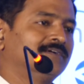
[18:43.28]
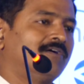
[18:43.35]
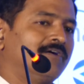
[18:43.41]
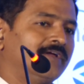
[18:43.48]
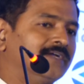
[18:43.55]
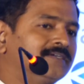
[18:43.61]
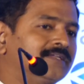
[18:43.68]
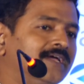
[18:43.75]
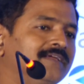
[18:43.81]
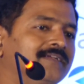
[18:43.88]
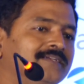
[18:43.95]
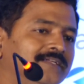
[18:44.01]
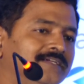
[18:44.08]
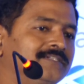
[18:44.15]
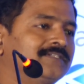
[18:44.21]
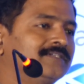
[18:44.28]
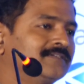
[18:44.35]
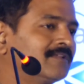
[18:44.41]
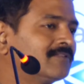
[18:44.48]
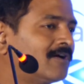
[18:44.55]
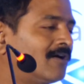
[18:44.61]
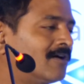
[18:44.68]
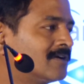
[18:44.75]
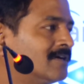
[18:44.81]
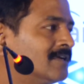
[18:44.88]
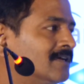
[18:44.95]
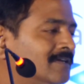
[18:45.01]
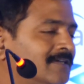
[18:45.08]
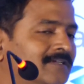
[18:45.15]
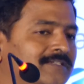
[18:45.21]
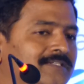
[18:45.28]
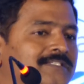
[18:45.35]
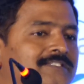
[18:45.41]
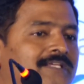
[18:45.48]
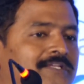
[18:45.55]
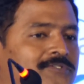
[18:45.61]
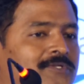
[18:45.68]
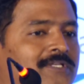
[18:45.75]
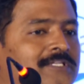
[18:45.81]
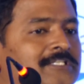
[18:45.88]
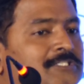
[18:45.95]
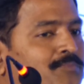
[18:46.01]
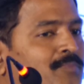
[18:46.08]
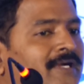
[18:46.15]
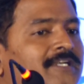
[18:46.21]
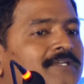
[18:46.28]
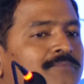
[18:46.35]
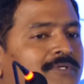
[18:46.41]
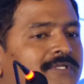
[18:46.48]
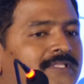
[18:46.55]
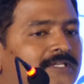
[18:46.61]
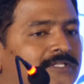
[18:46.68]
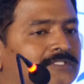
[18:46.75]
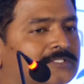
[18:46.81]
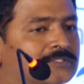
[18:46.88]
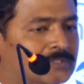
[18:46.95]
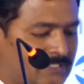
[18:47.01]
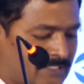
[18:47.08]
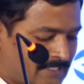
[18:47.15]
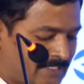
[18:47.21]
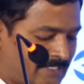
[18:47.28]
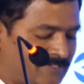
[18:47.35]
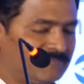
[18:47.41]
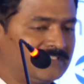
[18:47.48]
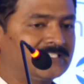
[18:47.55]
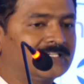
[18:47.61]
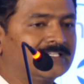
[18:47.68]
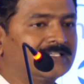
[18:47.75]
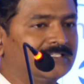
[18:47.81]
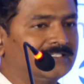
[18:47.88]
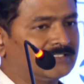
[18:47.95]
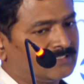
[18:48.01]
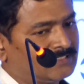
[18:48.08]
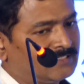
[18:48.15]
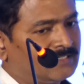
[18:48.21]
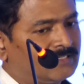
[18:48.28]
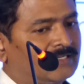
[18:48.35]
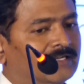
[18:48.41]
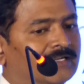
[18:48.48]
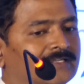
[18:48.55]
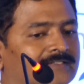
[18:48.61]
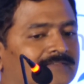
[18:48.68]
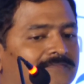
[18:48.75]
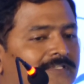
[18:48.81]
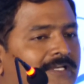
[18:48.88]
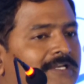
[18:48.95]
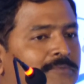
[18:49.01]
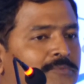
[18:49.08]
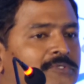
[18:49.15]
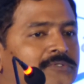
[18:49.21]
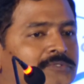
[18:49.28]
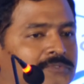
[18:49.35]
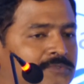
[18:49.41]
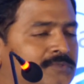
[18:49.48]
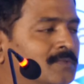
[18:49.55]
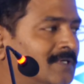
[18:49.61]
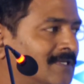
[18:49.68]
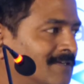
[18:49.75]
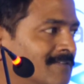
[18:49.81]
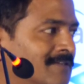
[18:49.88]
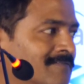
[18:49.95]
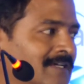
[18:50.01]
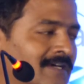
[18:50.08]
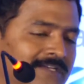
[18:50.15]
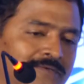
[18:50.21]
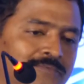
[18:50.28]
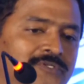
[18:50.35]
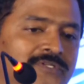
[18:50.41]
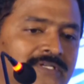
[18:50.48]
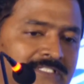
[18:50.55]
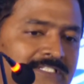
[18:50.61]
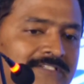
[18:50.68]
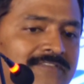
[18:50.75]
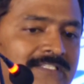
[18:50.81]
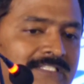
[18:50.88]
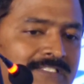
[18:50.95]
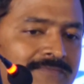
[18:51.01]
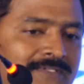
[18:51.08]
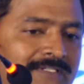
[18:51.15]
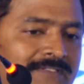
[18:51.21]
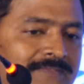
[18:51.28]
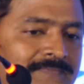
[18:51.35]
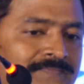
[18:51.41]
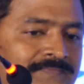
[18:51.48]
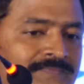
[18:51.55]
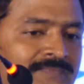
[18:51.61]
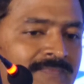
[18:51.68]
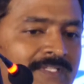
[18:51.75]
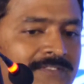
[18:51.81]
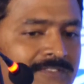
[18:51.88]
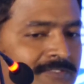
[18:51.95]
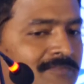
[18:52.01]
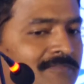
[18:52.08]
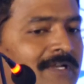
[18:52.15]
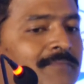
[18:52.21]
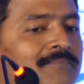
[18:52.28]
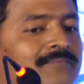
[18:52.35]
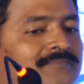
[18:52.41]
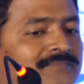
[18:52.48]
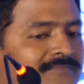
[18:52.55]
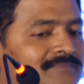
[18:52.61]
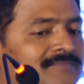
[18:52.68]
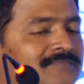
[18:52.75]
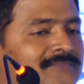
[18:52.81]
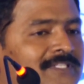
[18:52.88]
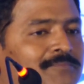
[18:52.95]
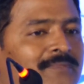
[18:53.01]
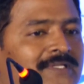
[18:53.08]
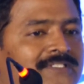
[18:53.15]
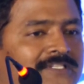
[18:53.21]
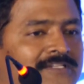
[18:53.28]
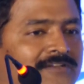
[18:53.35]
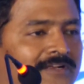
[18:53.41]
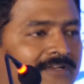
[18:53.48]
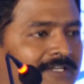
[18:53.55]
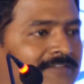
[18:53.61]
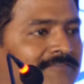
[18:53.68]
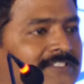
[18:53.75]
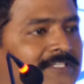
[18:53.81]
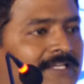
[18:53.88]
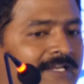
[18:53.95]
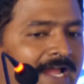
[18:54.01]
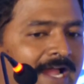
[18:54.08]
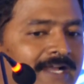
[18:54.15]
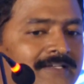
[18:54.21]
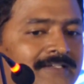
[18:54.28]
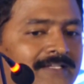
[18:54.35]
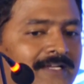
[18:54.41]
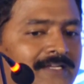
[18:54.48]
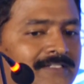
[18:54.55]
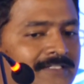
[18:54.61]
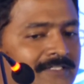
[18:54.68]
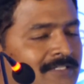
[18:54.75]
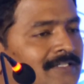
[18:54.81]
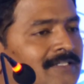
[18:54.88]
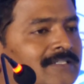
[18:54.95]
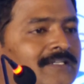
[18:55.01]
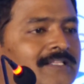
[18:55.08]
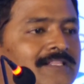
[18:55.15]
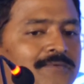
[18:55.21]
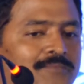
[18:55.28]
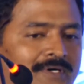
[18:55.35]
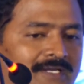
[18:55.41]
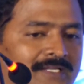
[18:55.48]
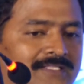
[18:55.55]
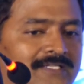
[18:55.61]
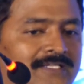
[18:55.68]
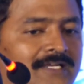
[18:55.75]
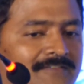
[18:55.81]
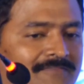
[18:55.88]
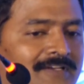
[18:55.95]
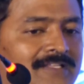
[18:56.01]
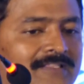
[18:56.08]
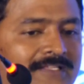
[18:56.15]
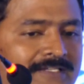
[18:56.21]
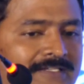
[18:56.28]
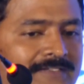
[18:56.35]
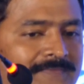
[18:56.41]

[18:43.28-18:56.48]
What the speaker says: entire nation, the organ is actually inspired by those great visionaries, and we are able to do whatever we are able to achieve this one. From the pencil rocket which are handheld till the Mark III and further.